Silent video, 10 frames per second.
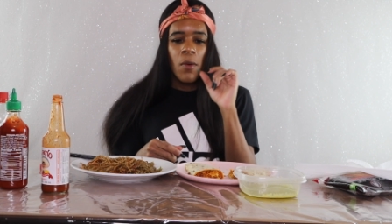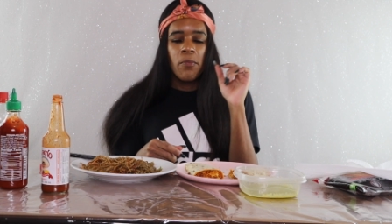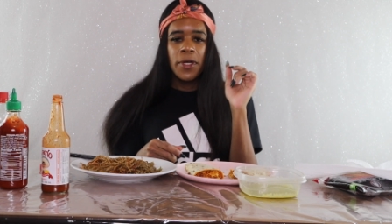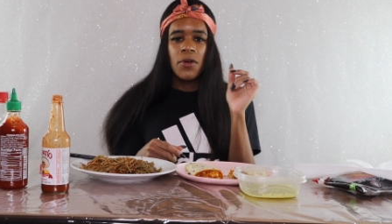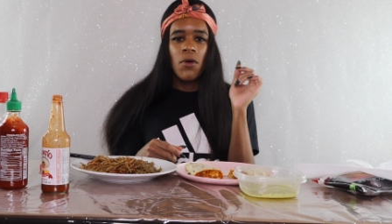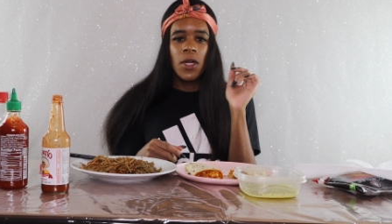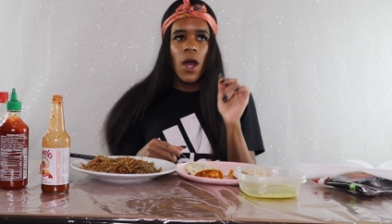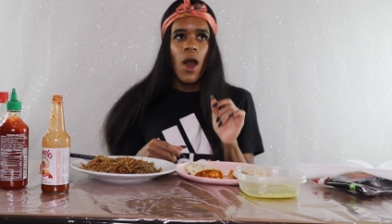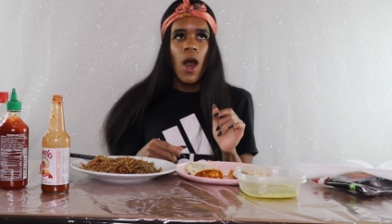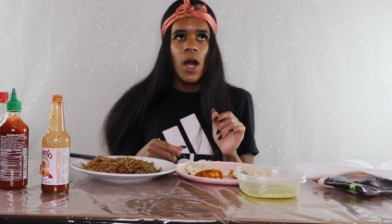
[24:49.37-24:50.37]
me going
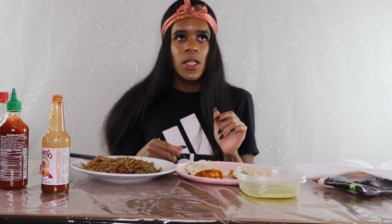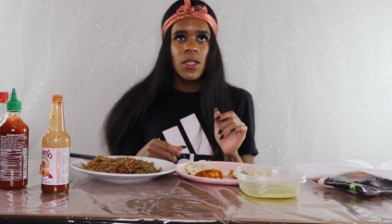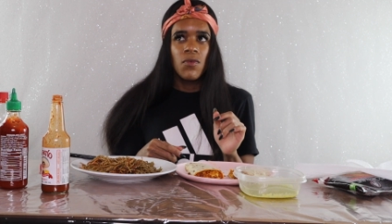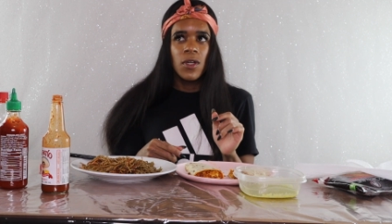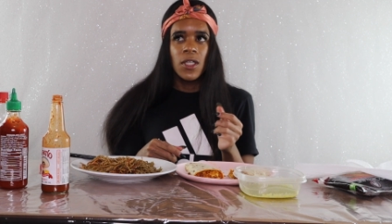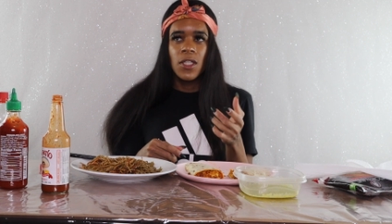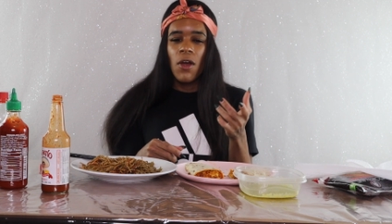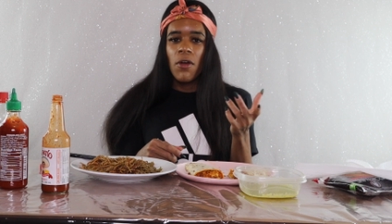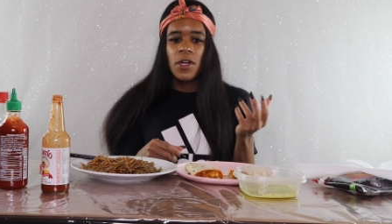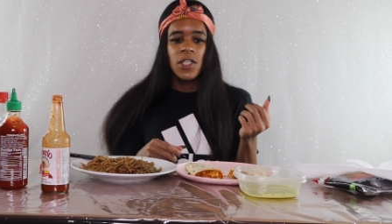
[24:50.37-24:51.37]
to Hollywood because
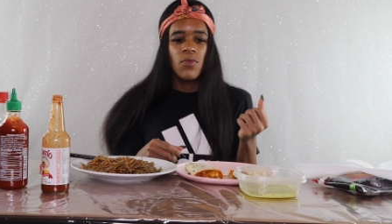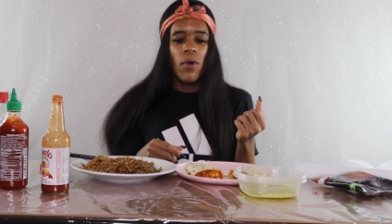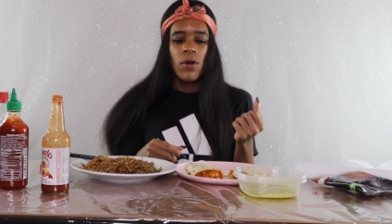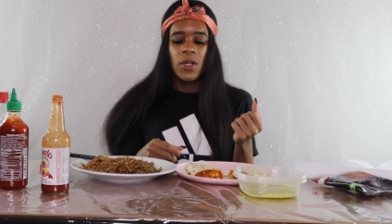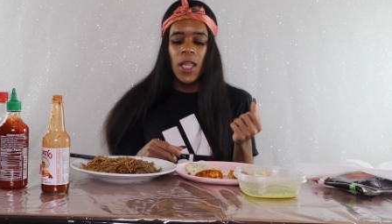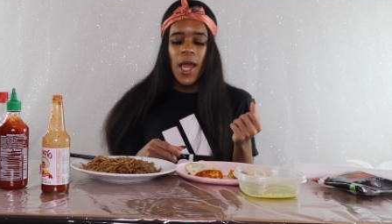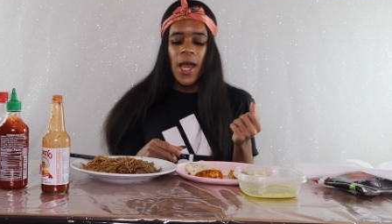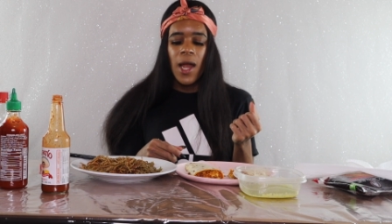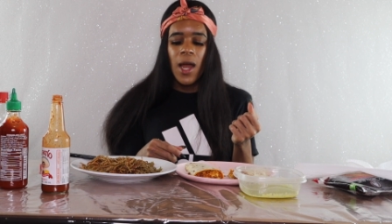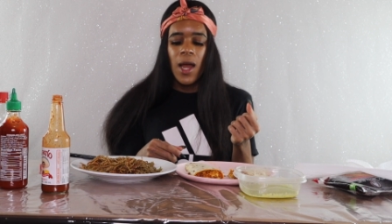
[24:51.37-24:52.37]
I already spoiled
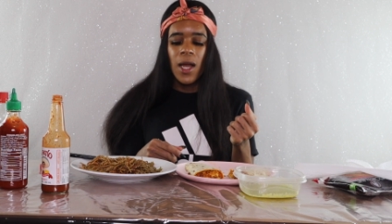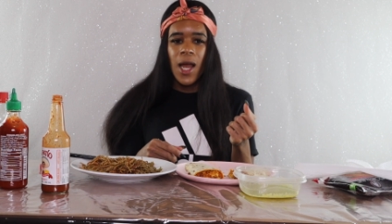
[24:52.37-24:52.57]
that.